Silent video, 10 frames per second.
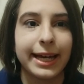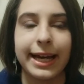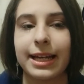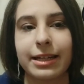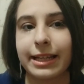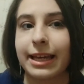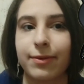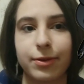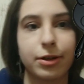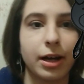And like
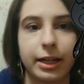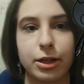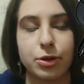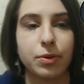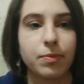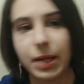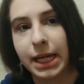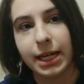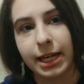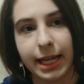if you're not into
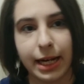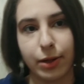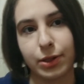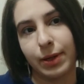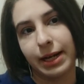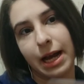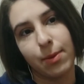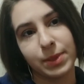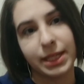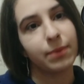pink, it also
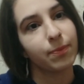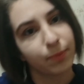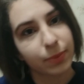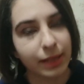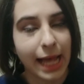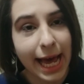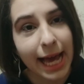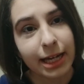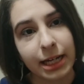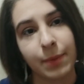comes in
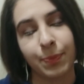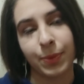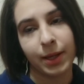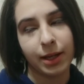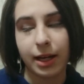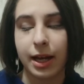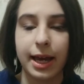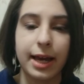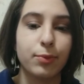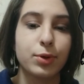black,
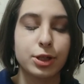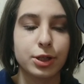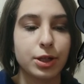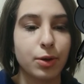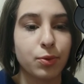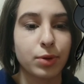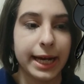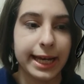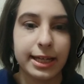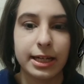and which is so
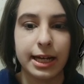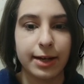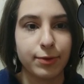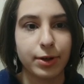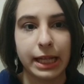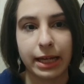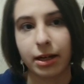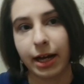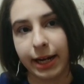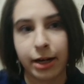great if you're like
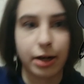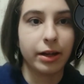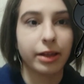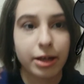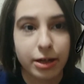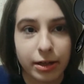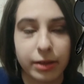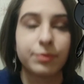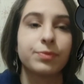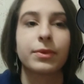not a girly
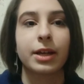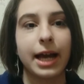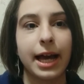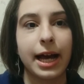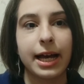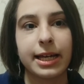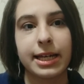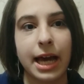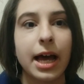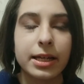girl, I
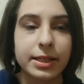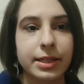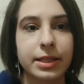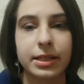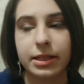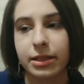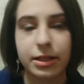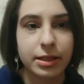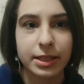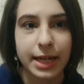guess you
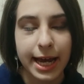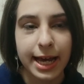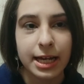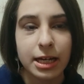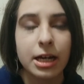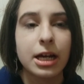could say.